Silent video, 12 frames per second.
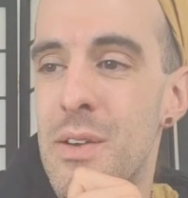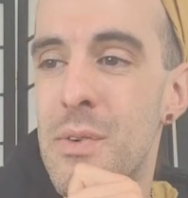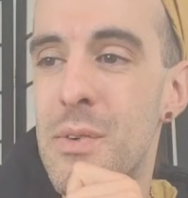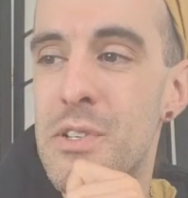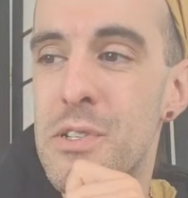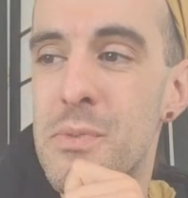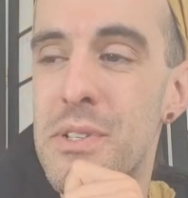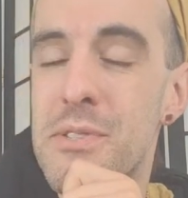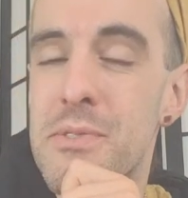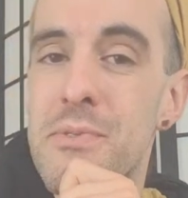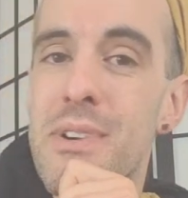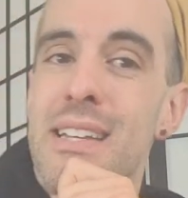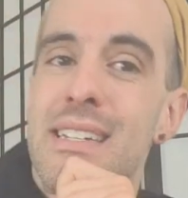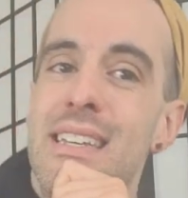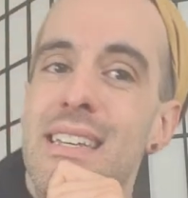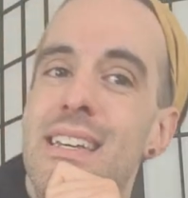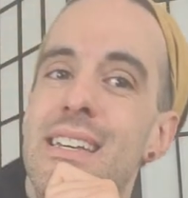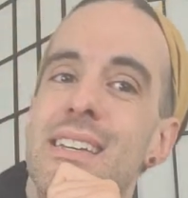which is what's right
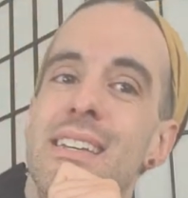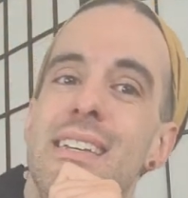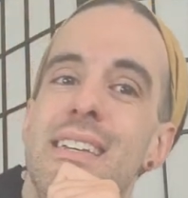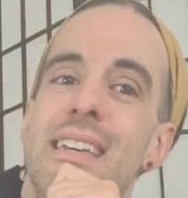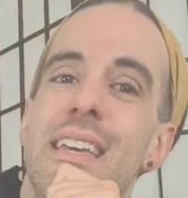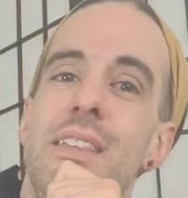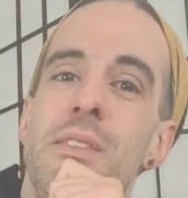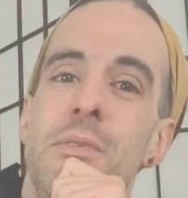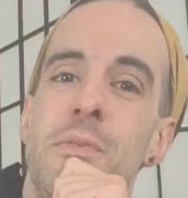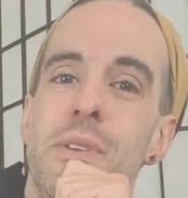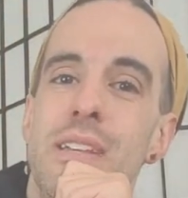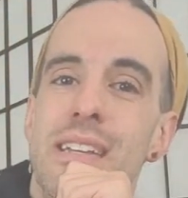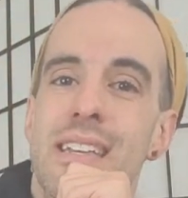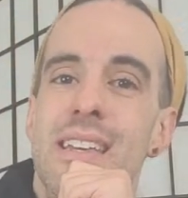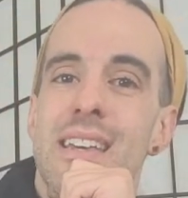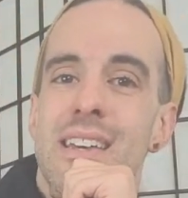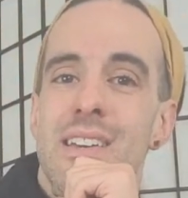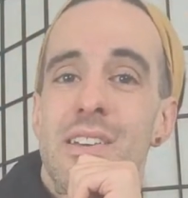here in the reading,
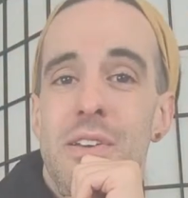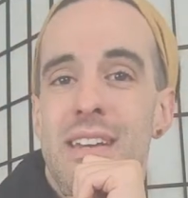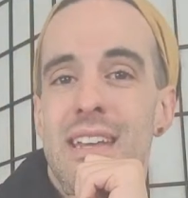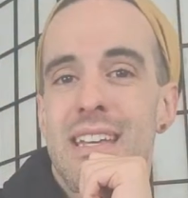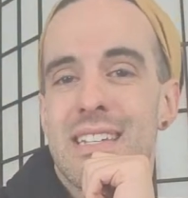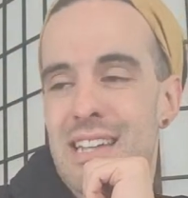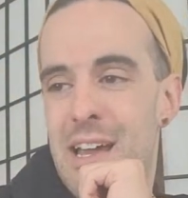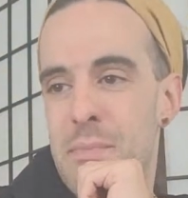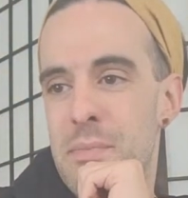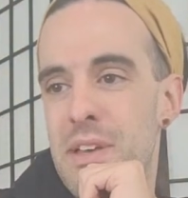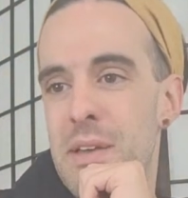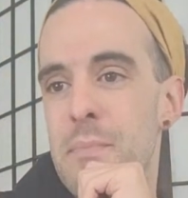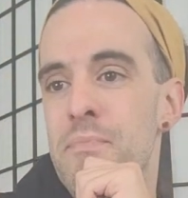your next timeline.